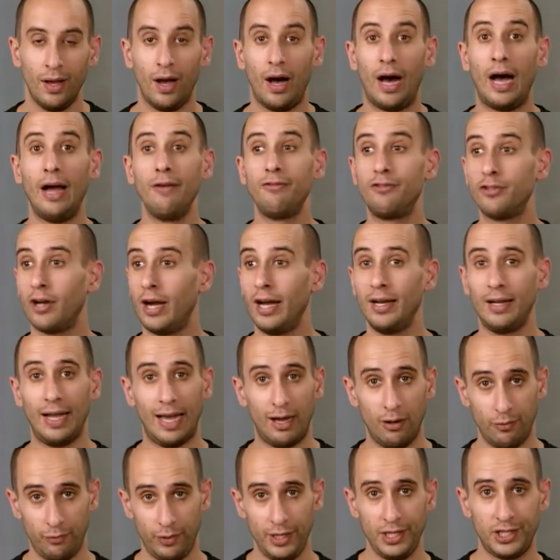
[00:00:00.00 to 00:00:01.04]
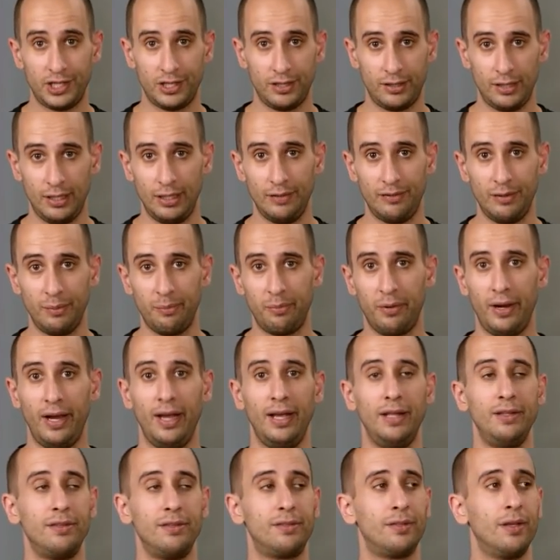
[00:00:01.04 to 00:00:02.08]
I've tried outreach to different
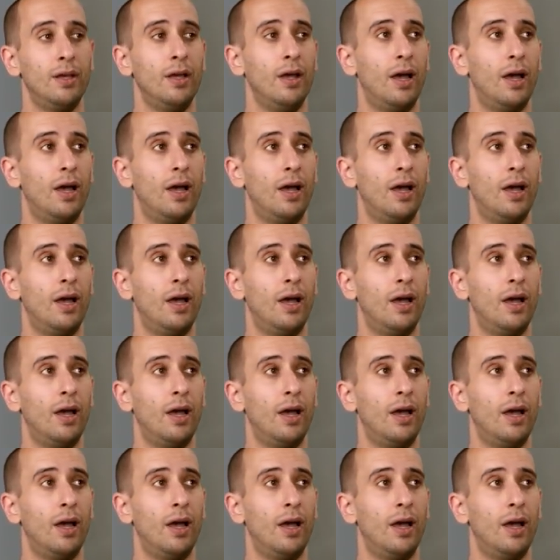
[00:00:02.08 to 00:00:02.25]
brands.